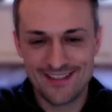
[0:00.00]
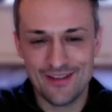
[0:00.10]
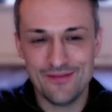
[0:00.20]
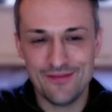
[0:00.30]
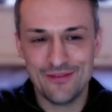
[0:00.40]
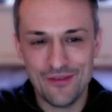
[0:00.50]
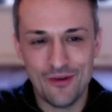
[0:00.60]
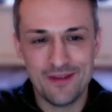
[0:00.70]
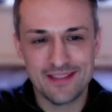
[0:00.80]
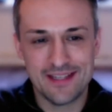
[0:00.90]
So do
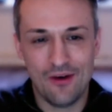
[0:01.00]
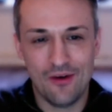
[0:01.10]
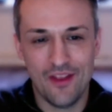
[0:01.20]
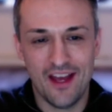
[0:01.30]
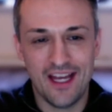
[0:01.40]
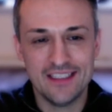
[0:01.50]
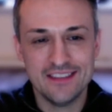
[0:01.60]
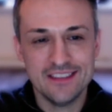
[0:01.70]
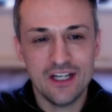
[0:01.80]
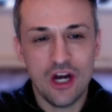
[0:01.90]
not miss out on that.
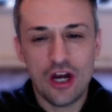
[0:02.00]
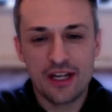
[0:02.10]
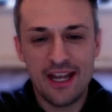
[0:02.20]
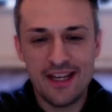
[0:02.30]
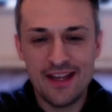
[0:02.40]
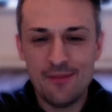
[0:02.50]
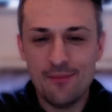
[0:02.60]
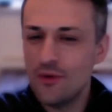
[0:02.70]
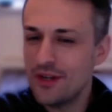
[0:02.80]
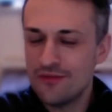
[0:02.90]
Okay.
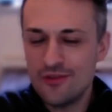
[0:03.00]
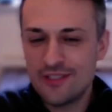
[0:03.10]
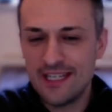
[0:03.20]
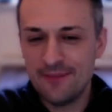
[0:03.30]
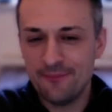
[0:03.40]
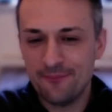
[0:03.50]
Morning routine.